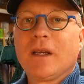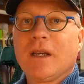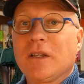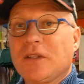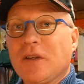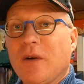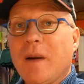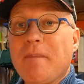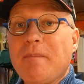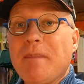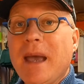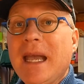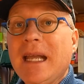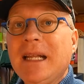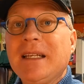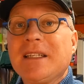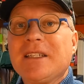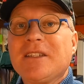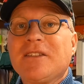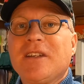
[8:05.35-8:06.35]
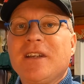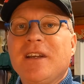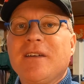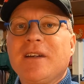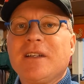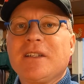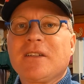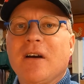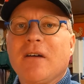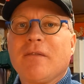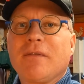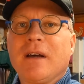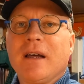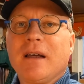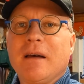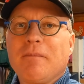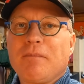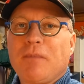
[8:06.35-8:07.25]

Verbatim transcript: So I make this series of uh,